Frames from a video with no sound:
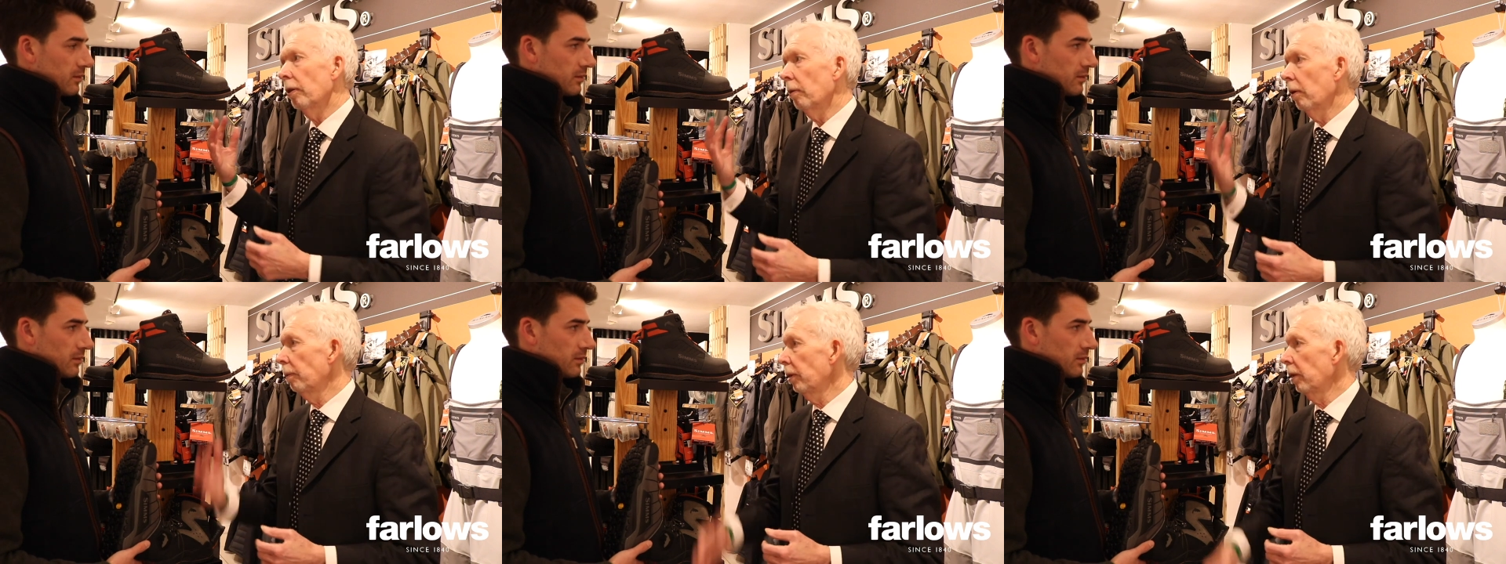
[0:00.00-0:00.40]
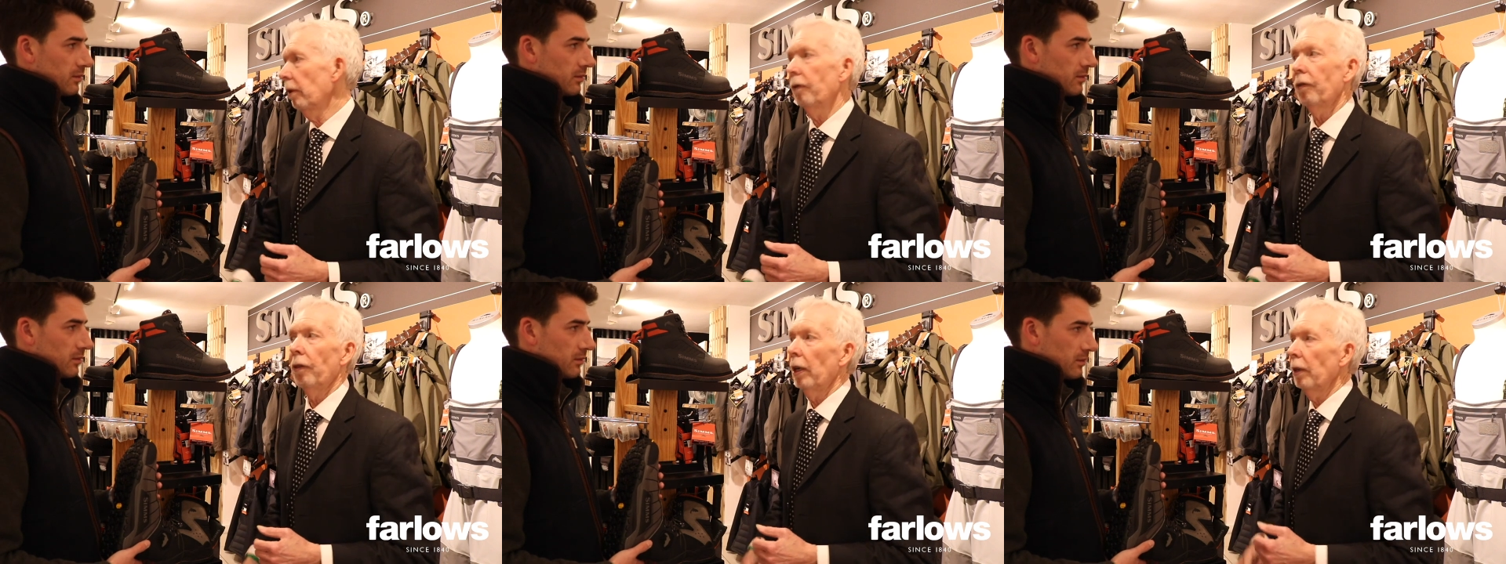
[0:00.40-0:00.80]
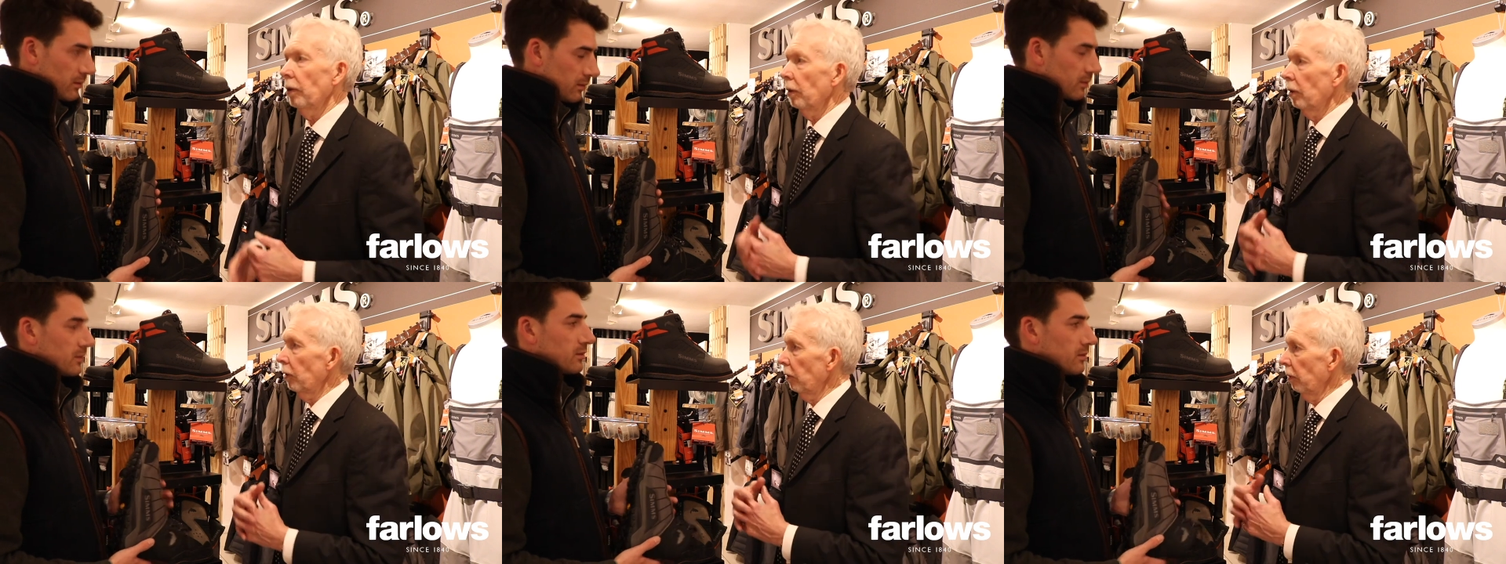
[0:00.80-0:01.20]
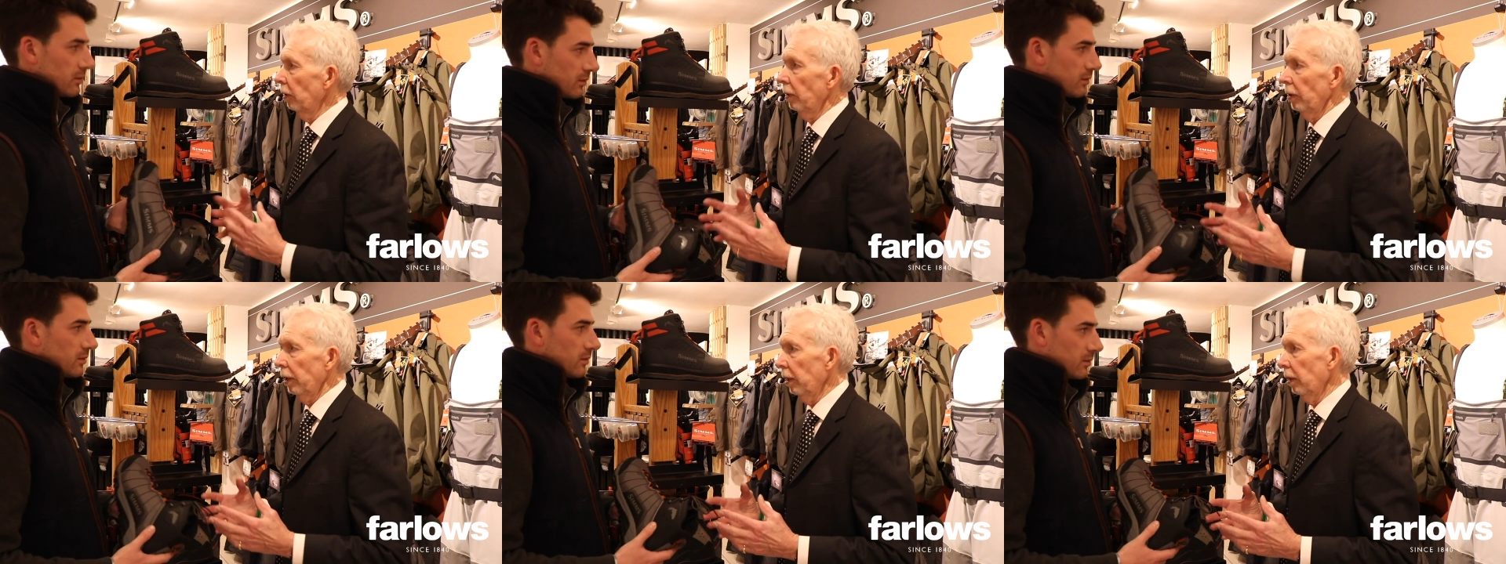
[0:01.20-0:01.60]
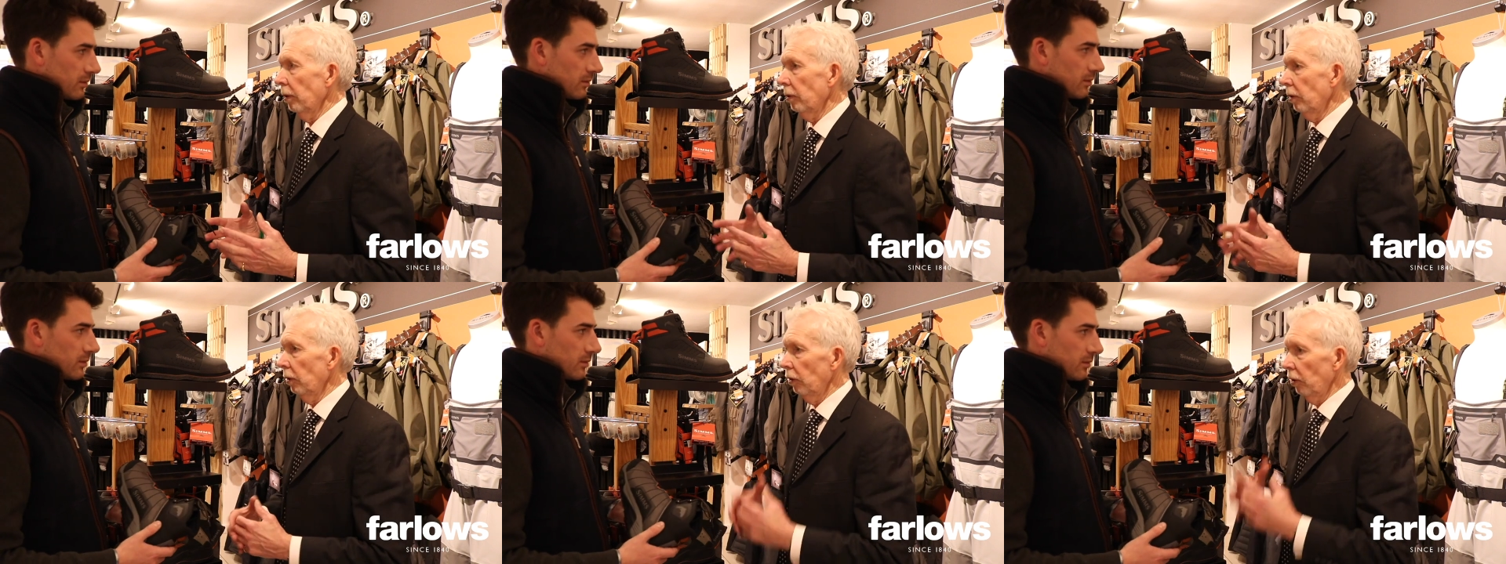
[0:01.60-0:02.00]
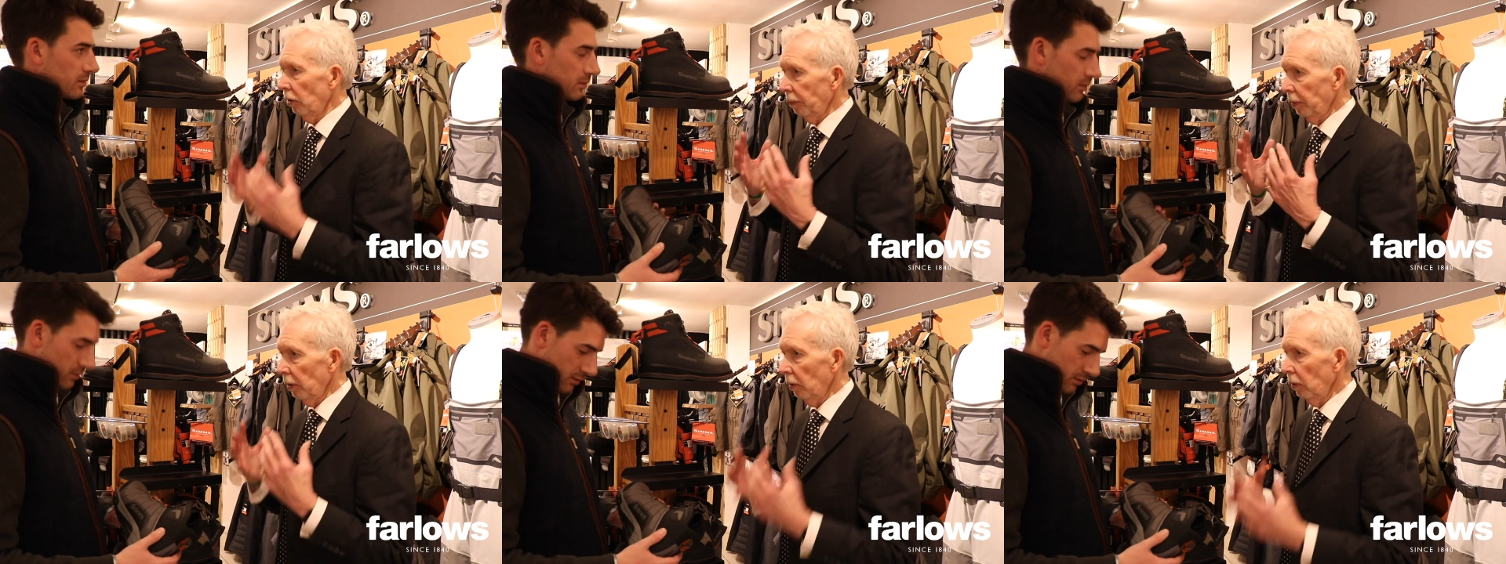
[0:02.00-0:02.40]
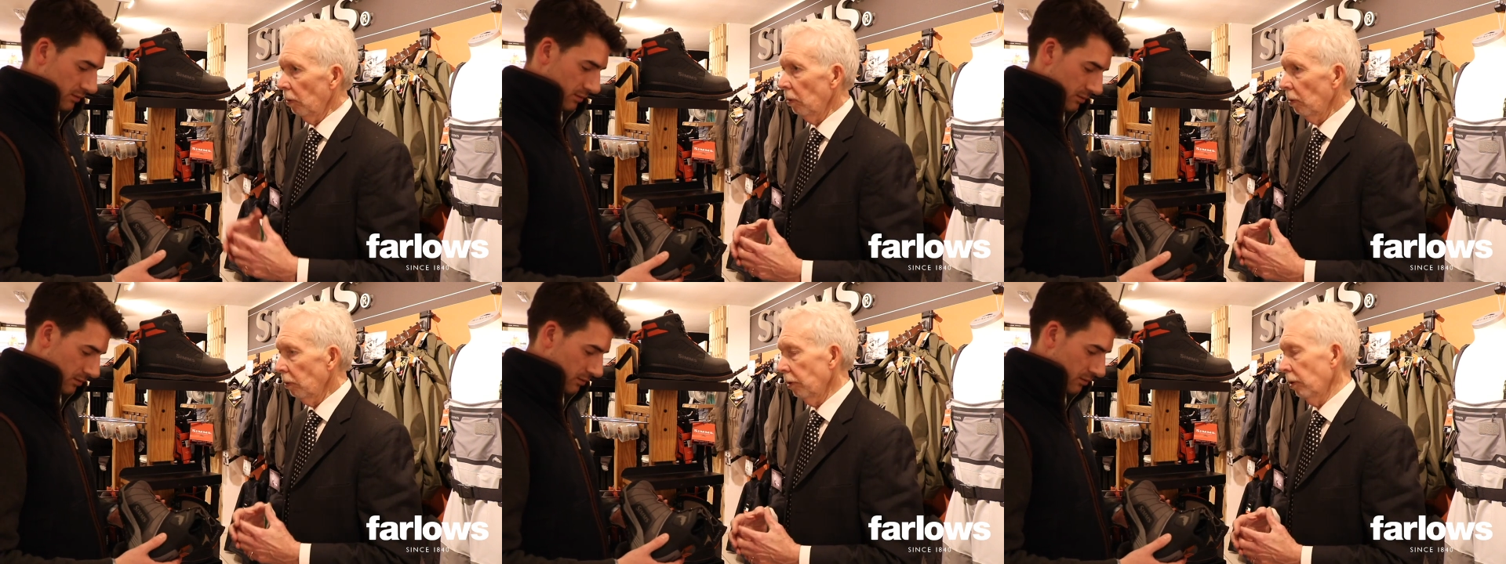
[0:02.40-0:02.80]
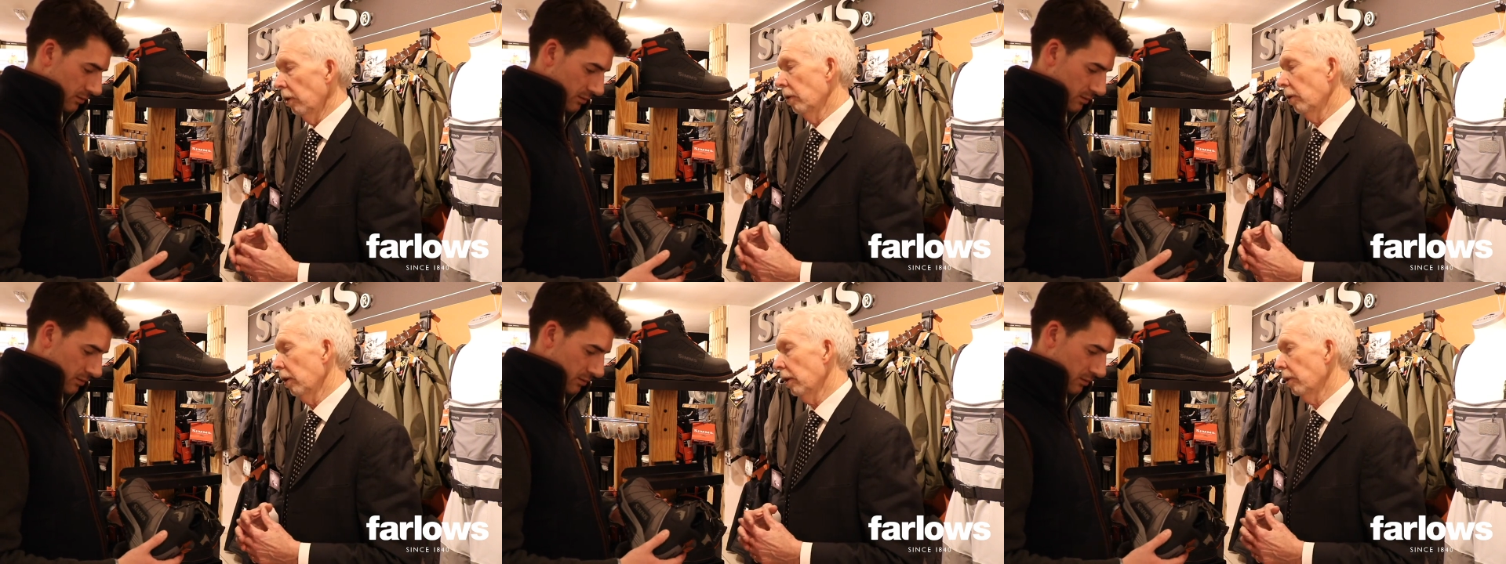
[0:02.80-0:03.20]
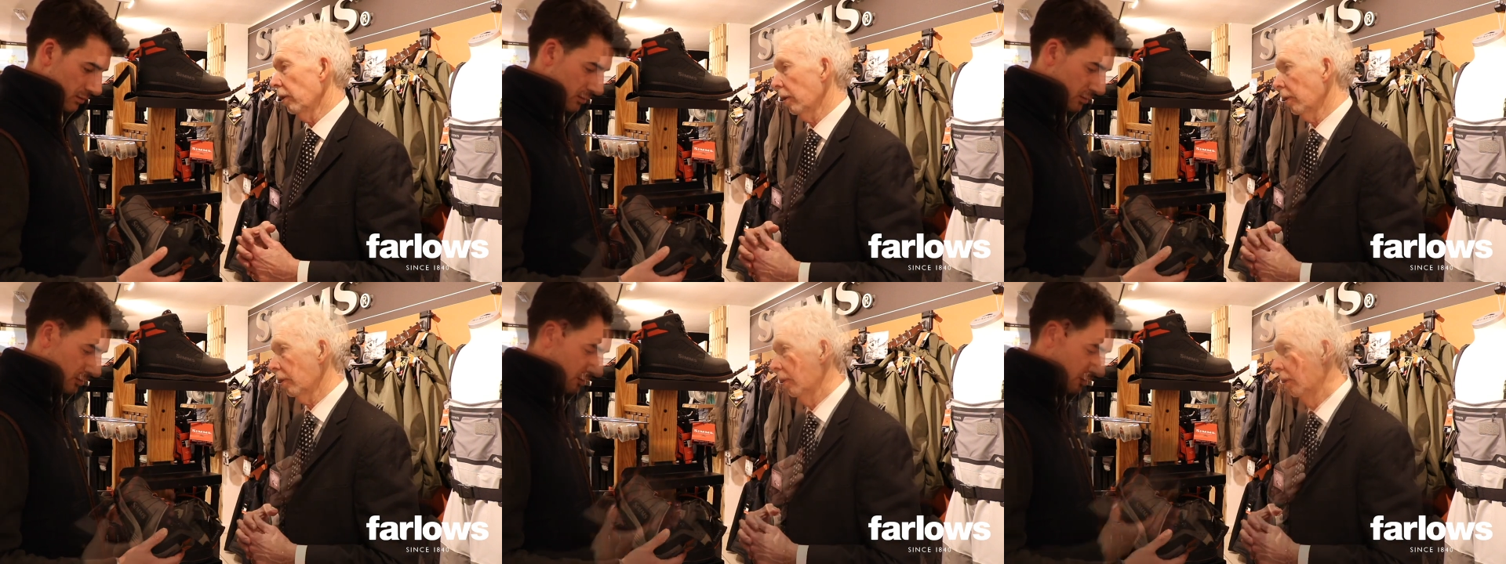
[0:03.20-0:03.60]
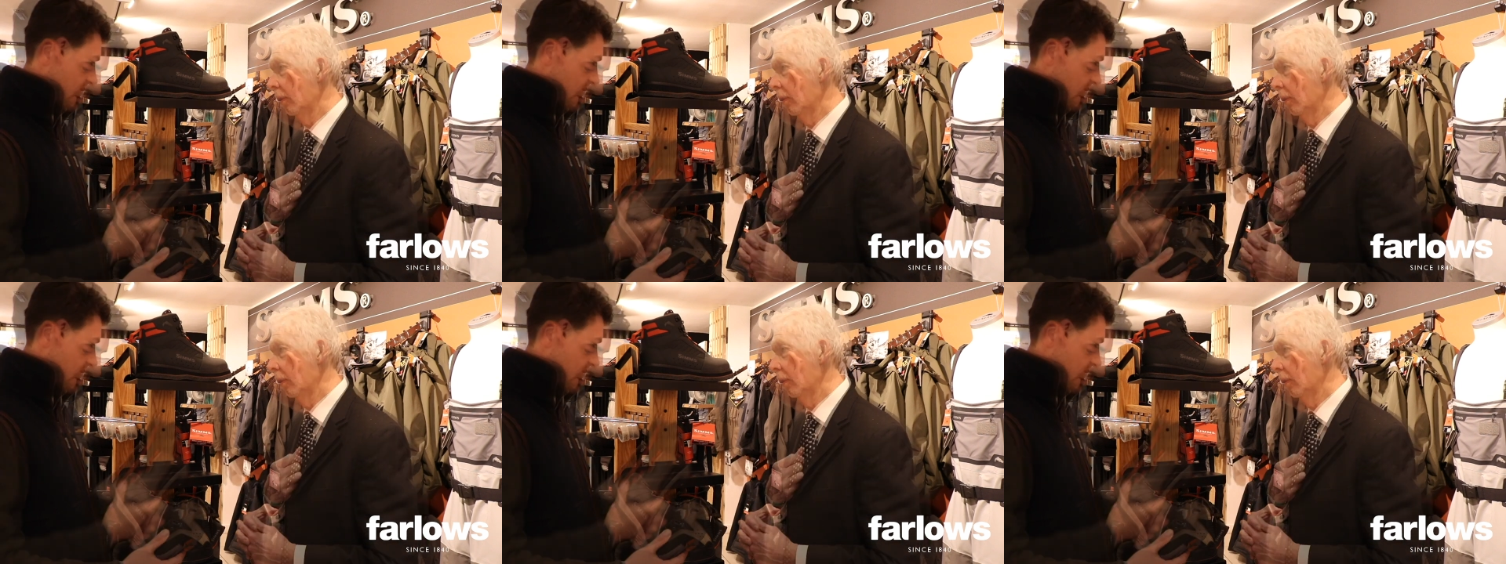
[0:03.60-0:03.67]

Speaker 1: there won't be any feathers or anything else. it would mm. just hmm. be all synthetics.